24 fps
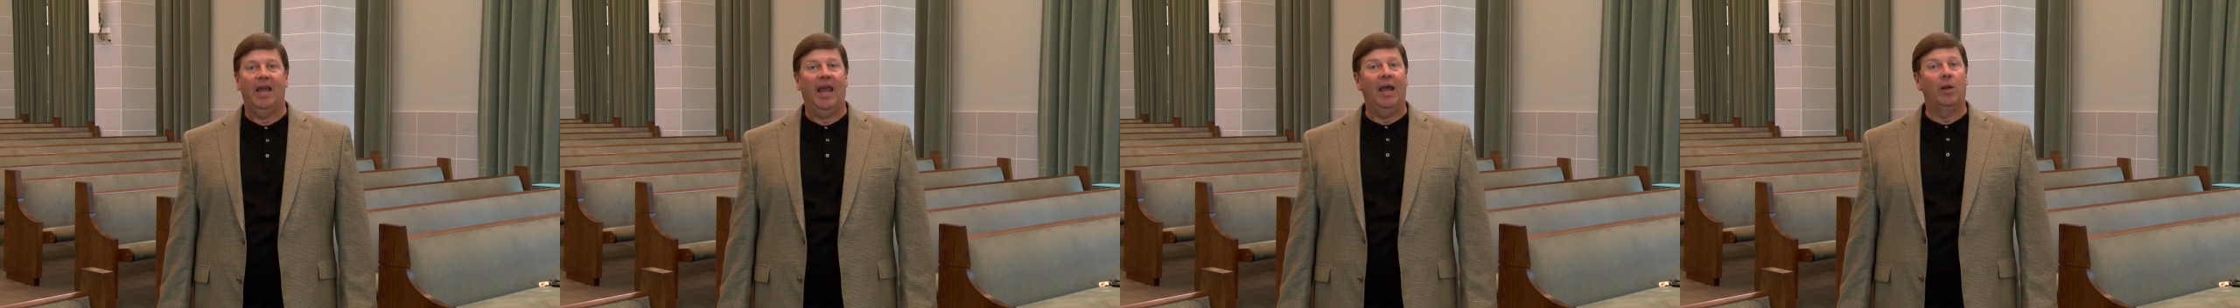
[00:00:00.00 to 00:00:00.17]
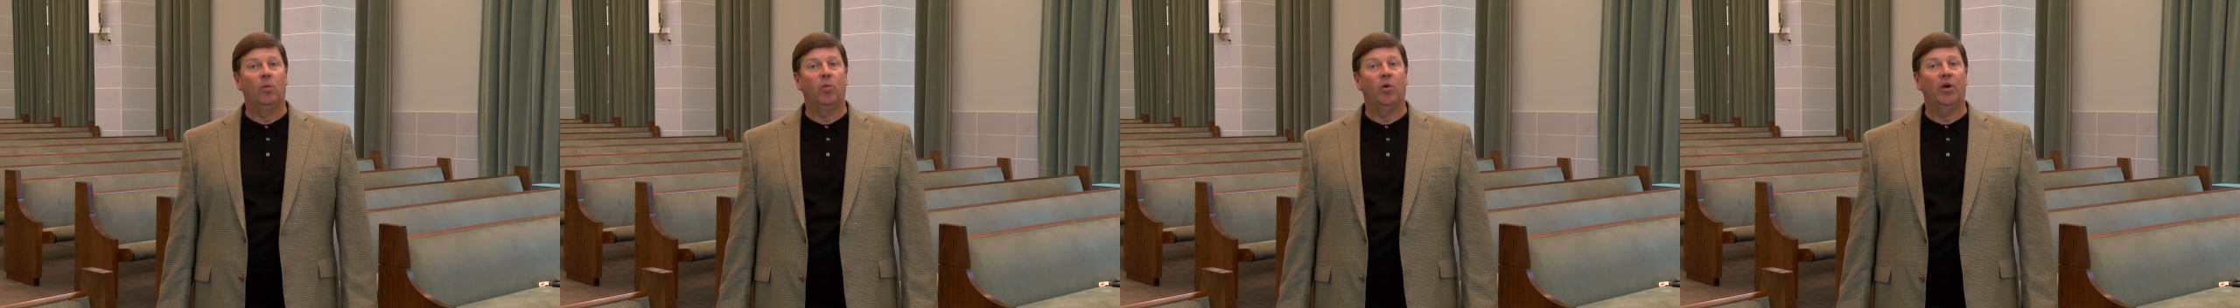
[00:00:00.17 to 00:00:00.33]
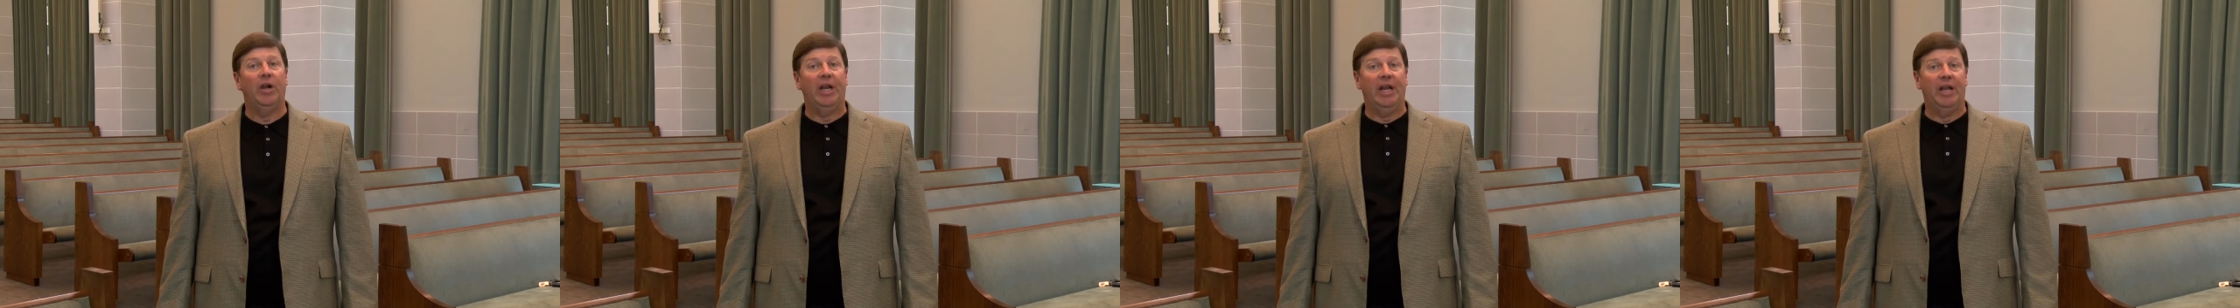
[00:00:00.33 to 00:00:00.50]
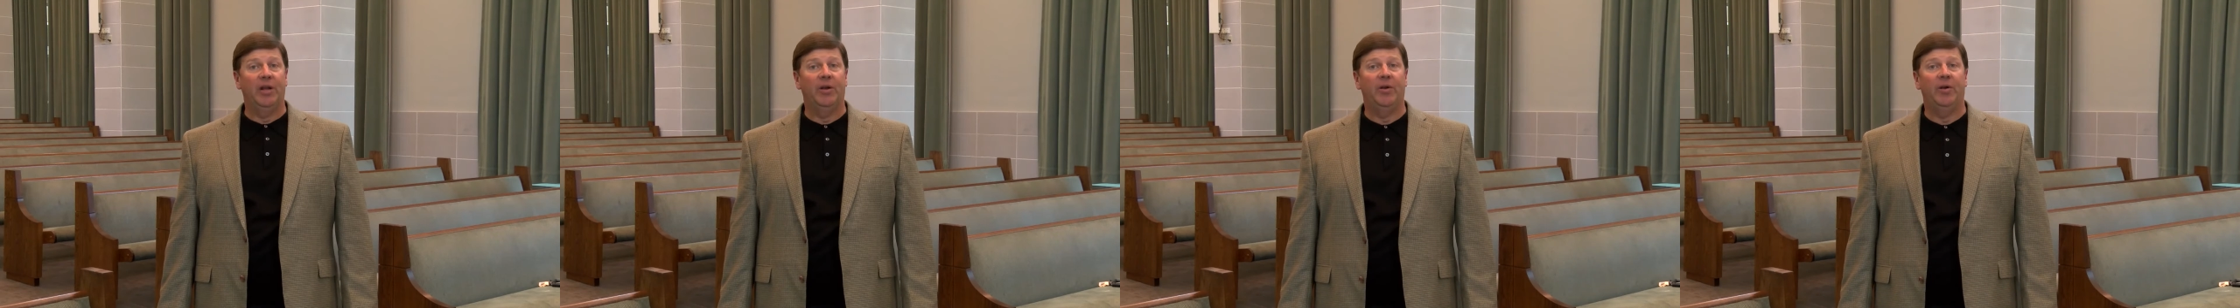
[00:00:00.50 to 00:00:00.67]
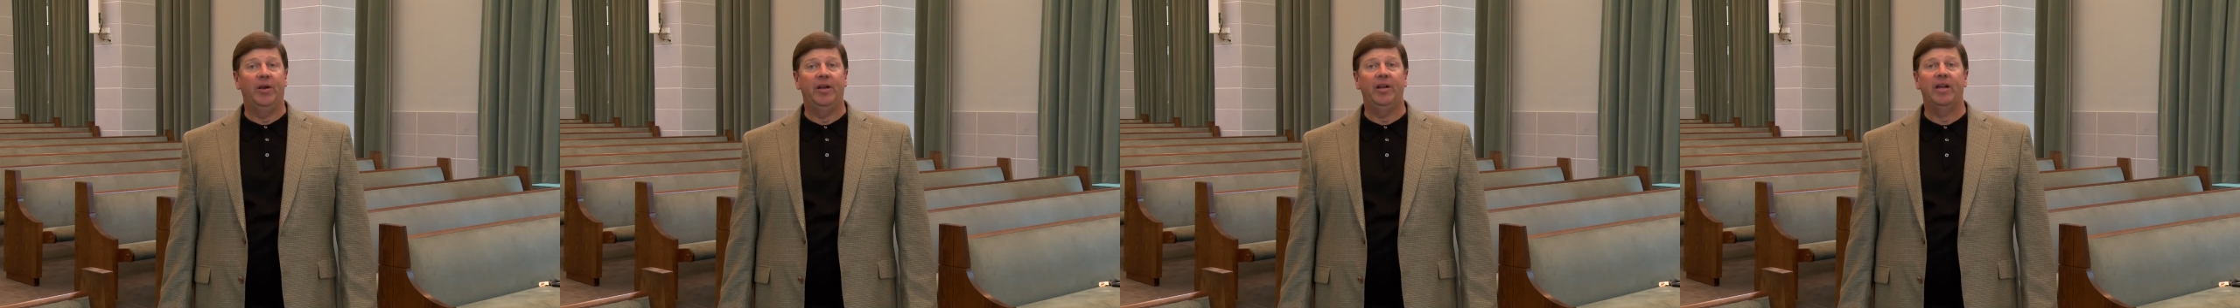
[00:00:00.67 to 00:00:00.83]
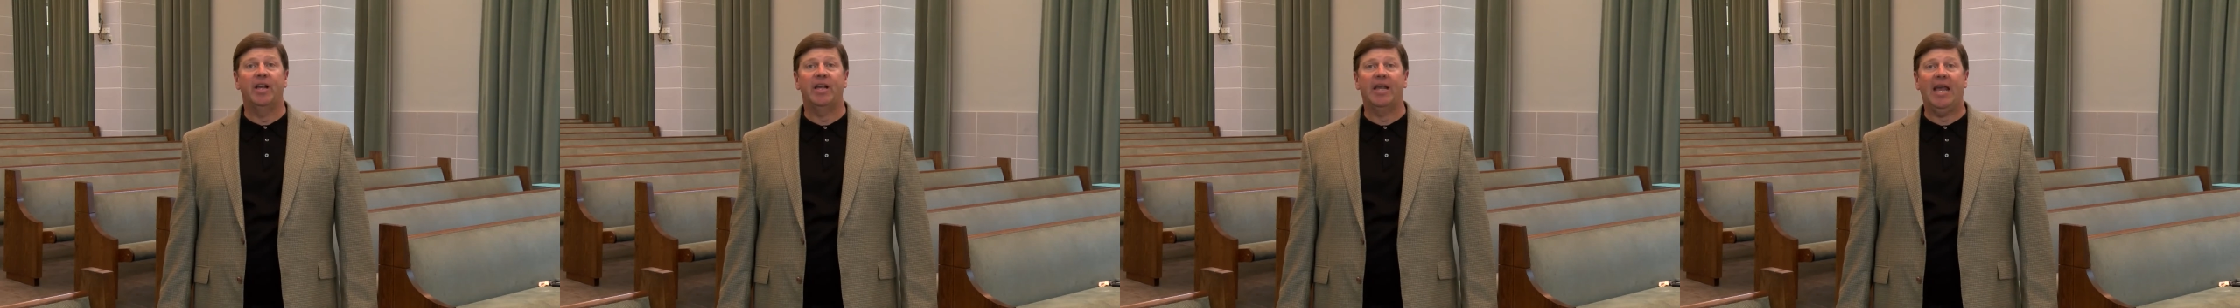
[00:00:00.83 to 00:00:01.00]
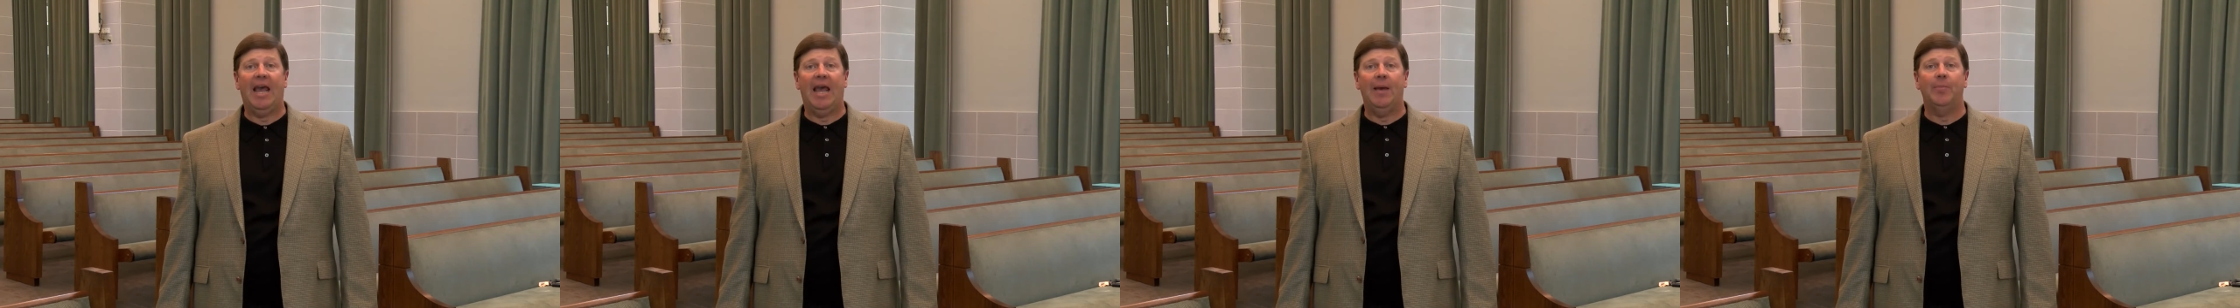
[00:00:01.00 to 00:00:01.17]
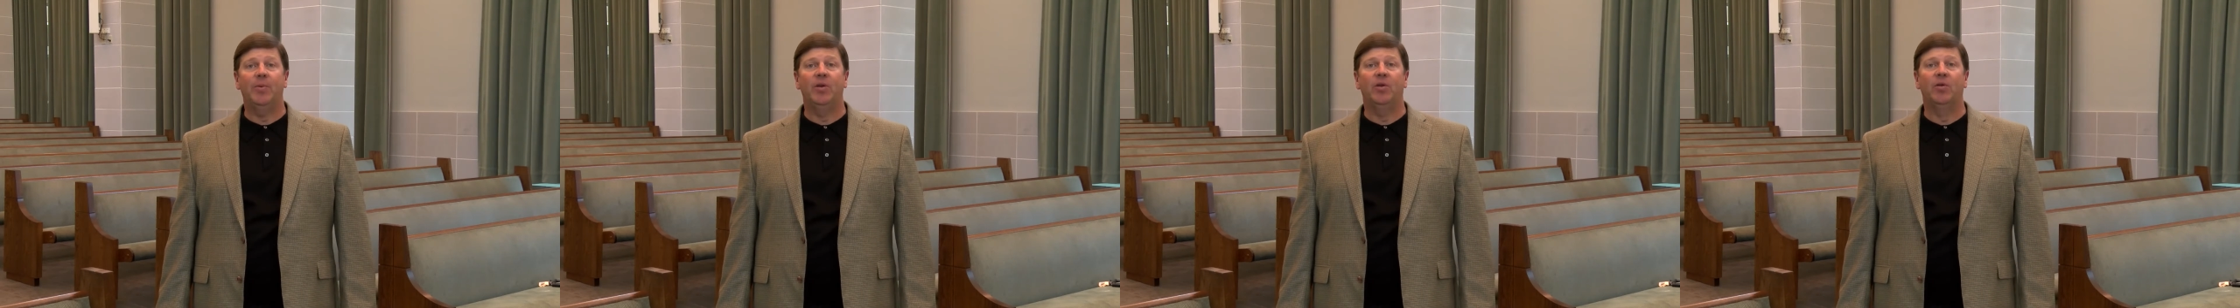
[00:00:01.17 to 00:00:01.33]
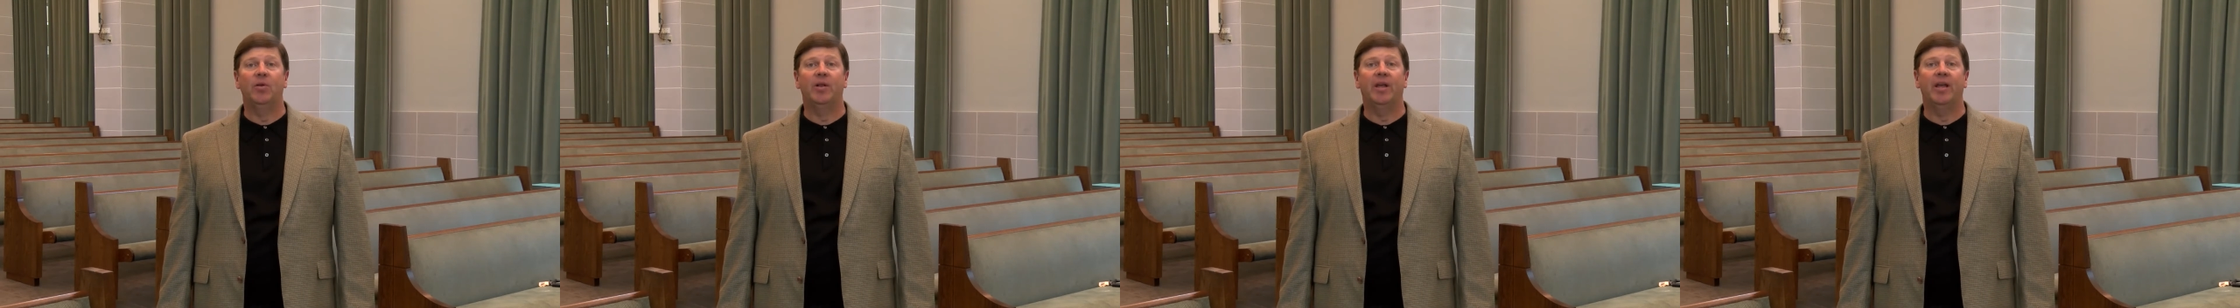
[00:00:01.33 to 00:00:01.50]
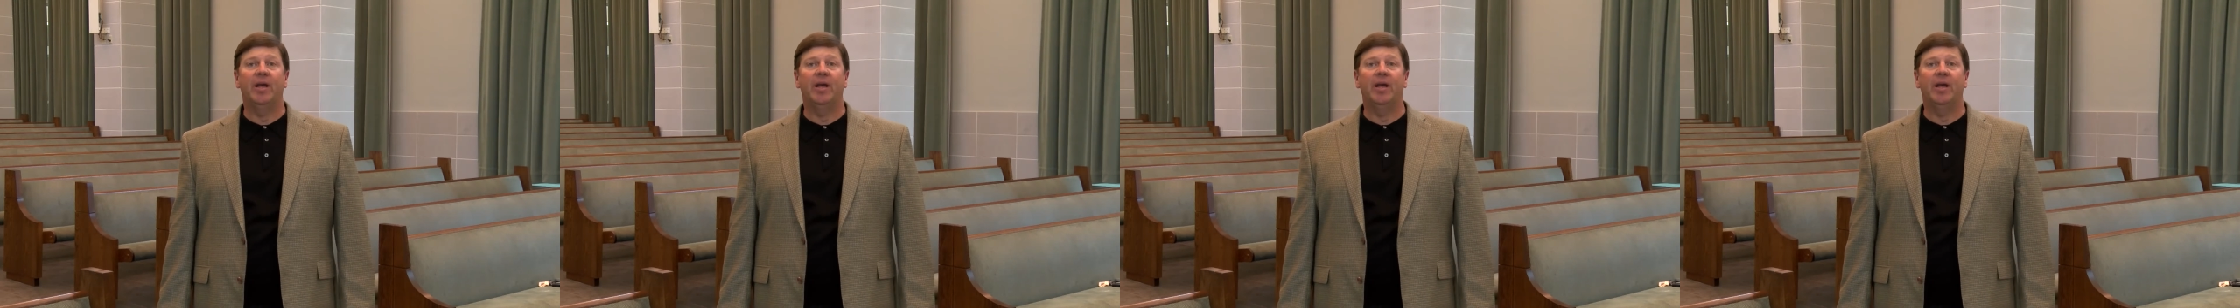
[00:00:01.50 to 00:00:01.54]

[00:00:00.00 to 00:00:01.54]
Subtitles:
and we're entering a capital